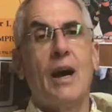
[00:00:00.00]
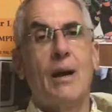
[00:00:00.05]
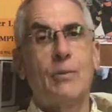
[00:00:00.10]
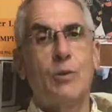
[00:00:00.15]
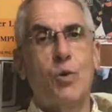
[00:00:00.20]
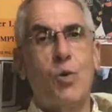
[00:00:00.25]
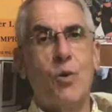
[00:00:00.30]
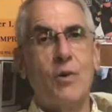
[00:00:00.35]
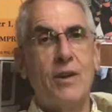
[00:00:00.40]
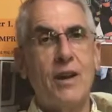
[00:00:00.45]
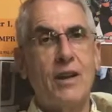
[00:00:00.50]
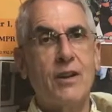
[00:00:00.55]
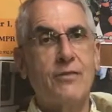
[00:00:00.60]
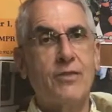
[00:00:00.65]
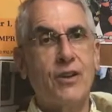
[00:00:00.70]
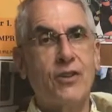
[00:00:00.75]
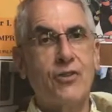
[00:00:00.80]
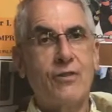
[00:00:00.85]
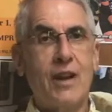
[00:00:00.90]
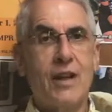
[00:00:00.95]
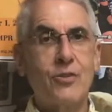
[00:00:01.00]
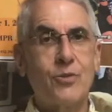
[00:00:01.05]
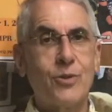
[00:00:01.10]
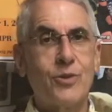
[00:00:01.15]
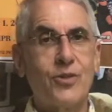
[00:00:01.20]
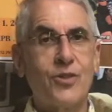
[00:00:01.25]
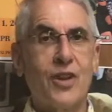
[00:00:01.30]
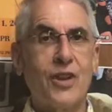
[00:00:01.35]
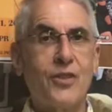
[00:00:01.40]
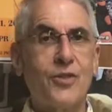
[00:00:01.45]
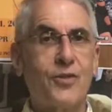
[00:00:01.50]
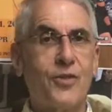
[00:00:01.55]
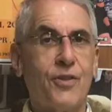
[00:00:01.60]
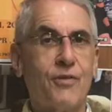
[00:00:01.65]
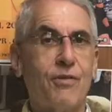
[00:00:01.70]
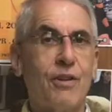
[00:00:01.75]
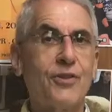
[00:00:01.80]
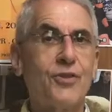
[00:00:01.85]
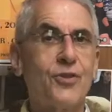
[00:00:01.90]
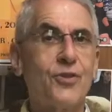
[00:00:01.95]
I'm coordinator of undergraduate studies for
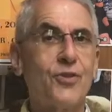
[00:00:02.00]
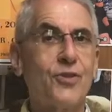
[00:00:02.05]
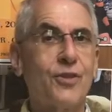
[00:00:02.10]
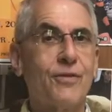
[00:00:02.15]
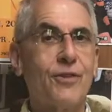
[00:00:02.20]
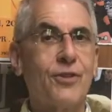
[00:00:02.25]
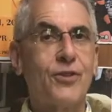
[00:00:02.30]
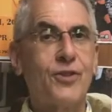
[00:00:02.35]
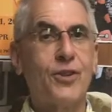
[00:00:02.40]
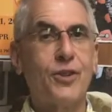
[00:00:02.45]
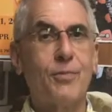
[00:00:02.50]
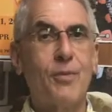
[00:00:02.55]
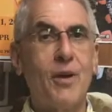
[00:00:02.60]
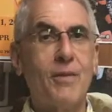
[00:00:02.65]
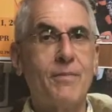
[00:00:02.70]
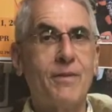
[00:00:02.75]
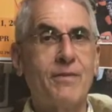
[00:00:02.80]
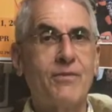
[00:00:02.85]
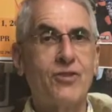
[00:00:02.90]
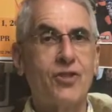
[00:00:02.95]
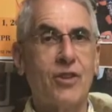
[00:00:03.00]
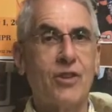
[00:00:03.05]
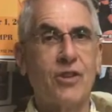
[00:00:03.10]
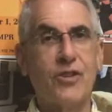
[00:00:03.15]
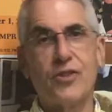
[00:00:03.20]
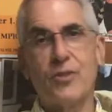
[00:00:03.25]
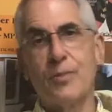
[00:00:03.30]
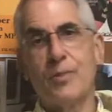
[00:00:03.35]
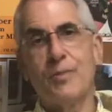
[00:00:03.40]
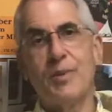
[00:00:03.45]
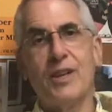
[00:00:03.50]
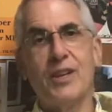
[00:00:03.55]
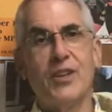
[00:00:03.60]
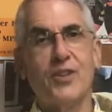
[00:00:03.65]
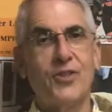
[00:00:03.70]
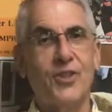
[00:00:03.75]
the Rutgers University Department of Journalism and Media